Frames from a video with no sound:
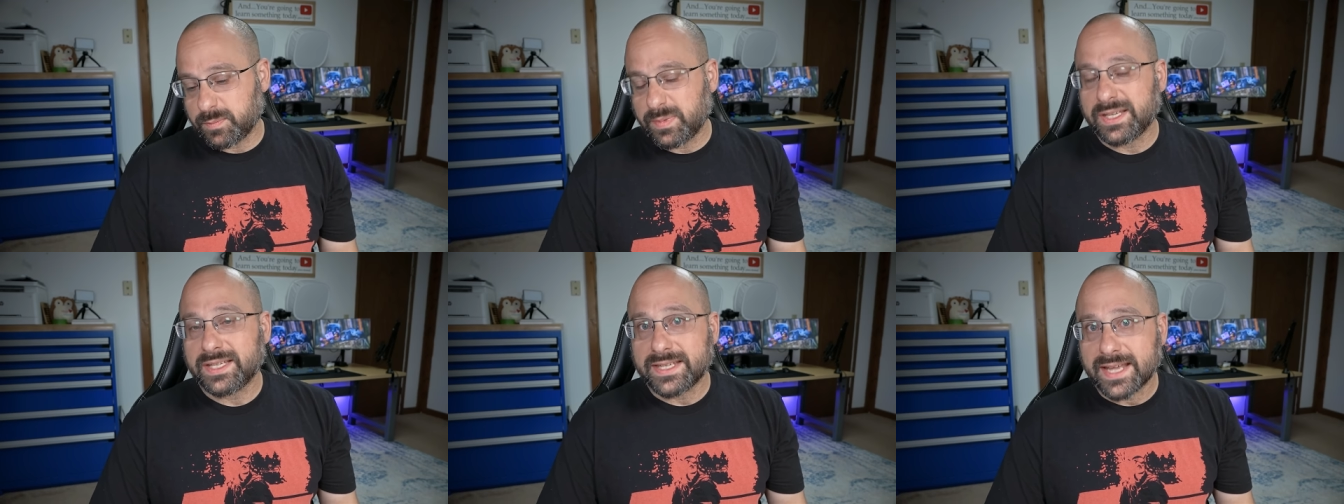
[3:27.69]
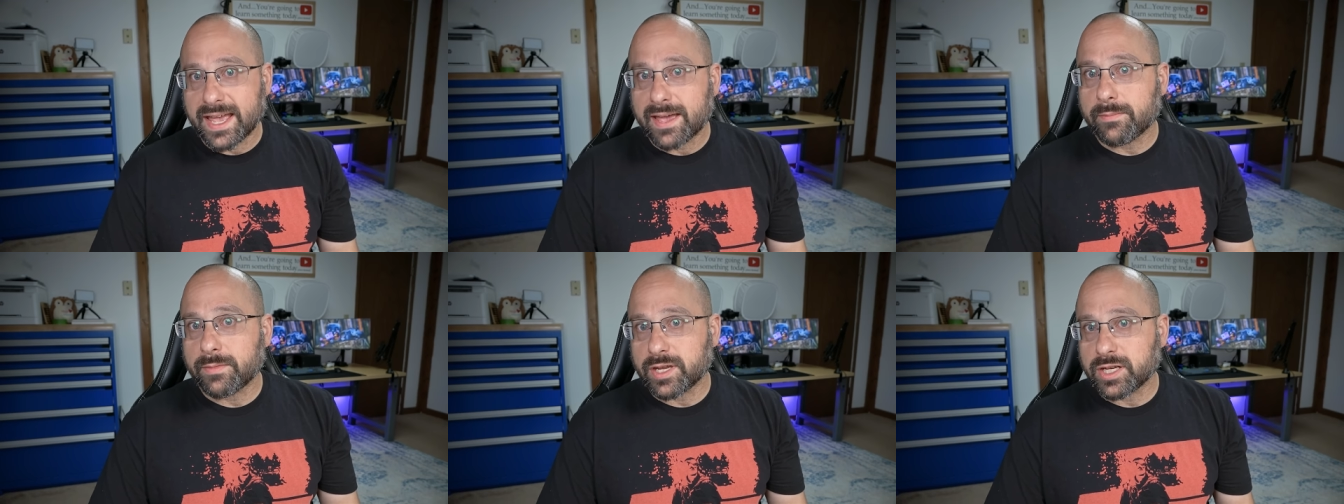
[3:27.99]
be
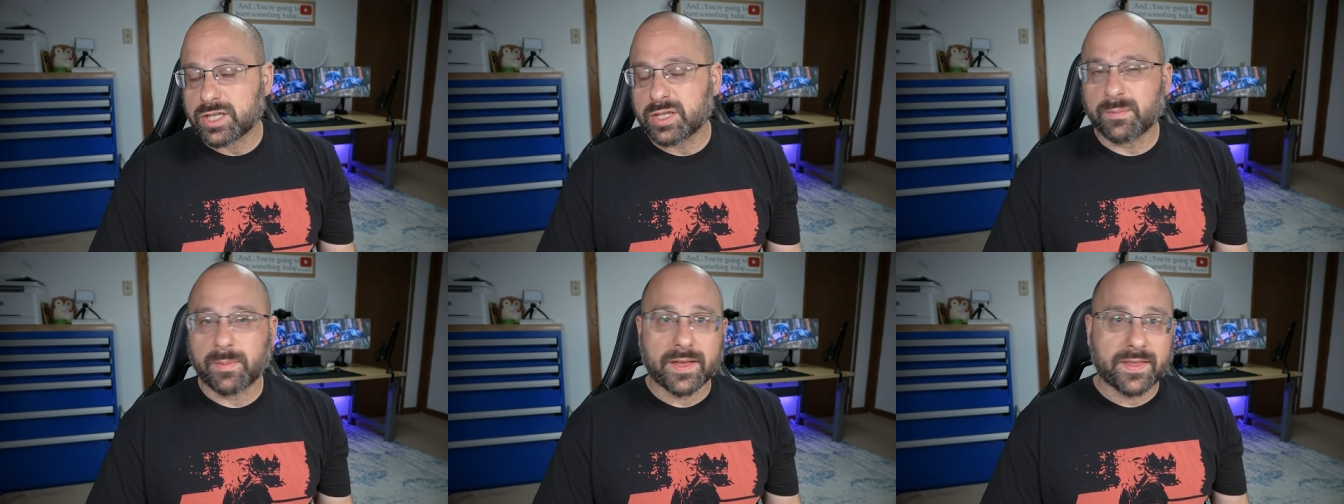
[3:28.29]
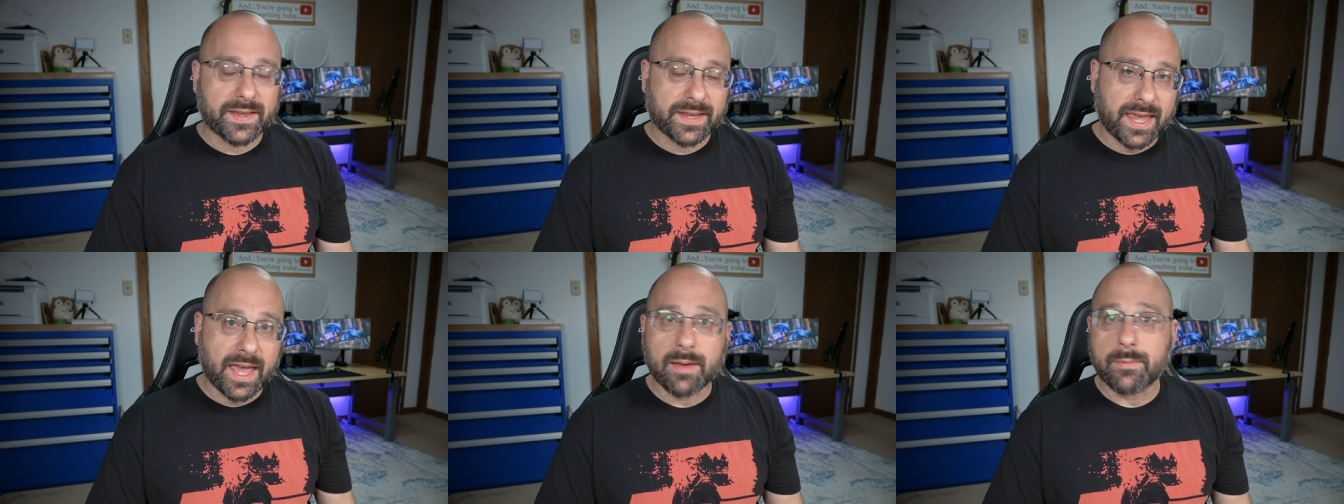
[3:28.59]
damaged by
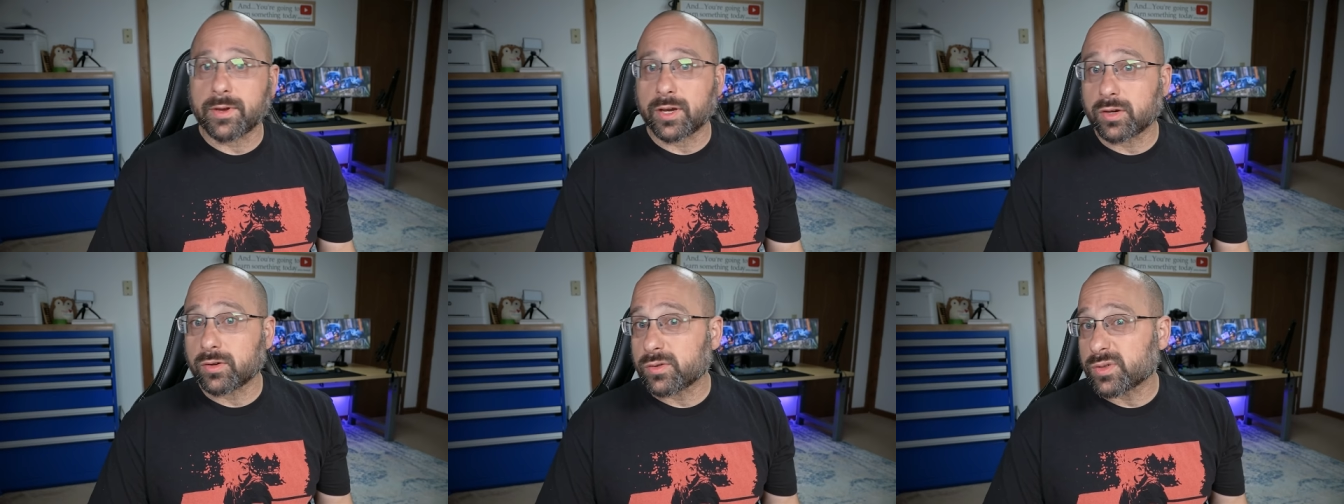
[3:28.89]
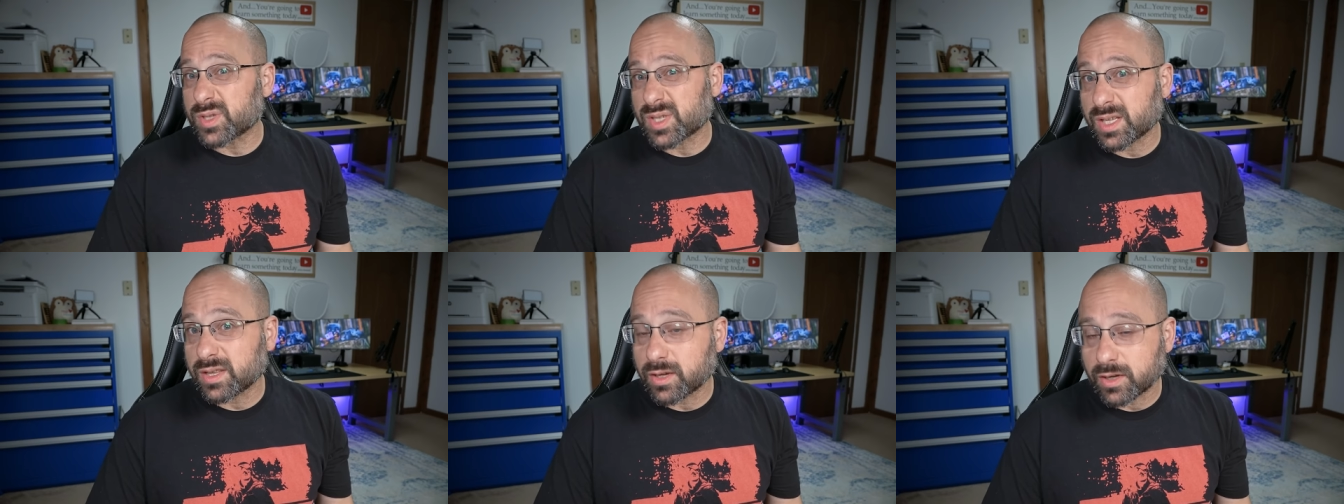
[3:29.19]
the
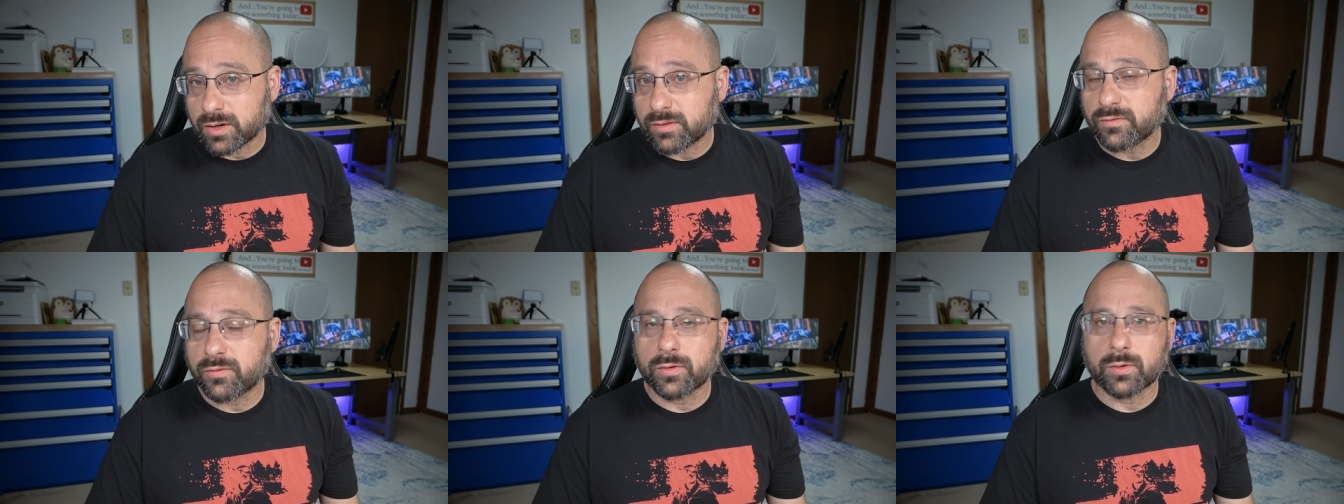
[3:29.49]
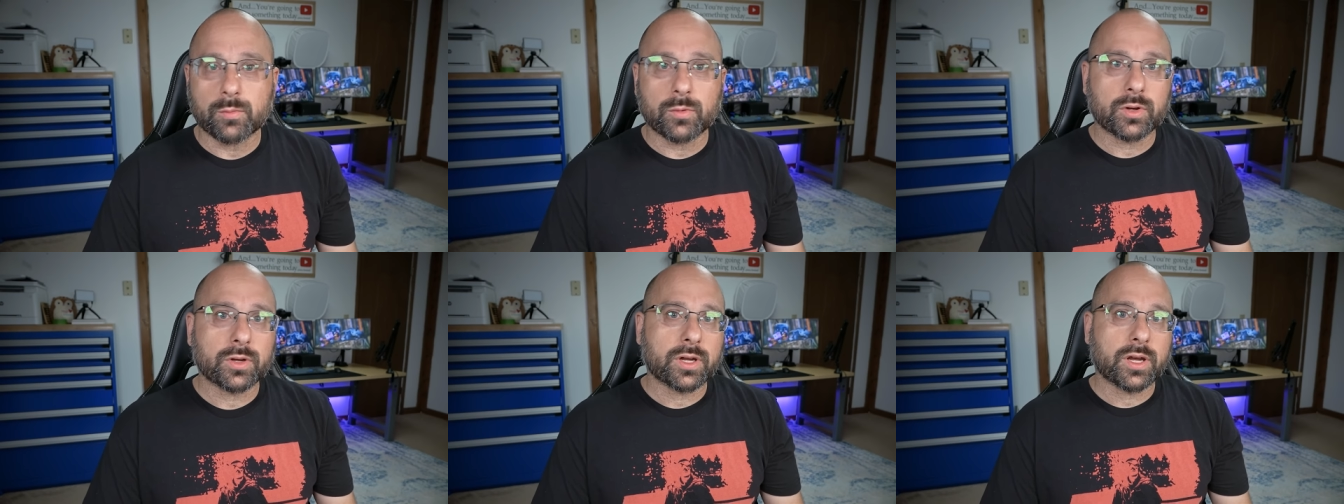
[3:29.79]
chemicals in the
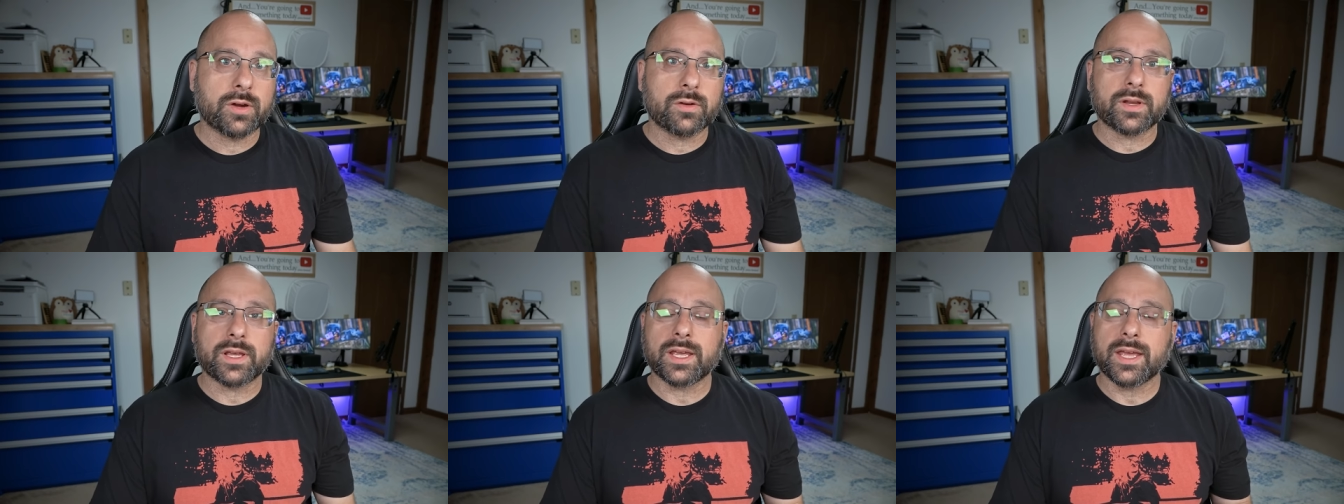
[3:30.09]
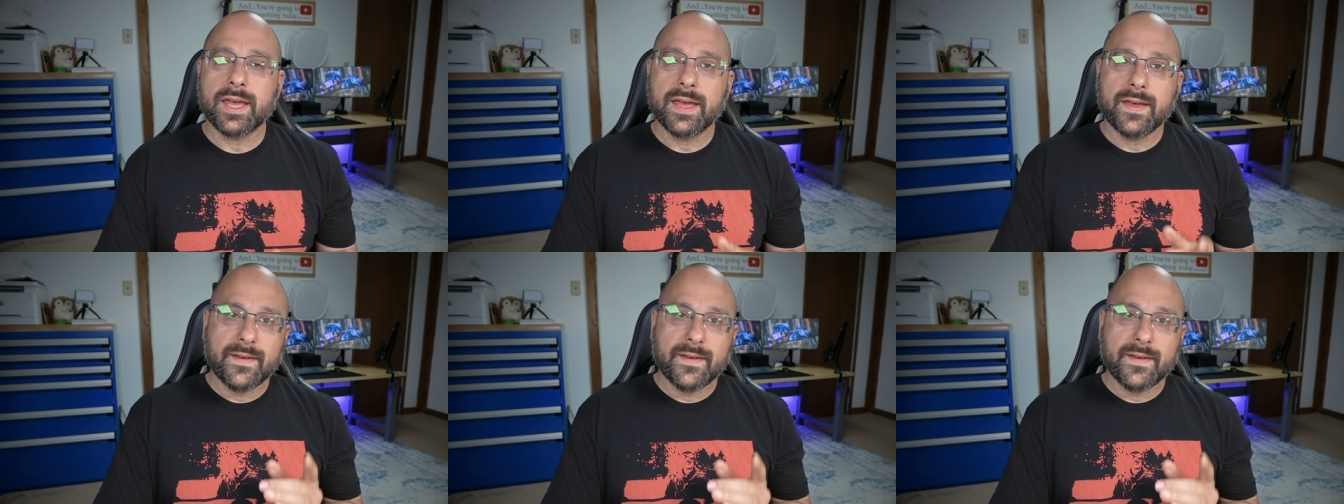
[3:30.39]
conformal coating,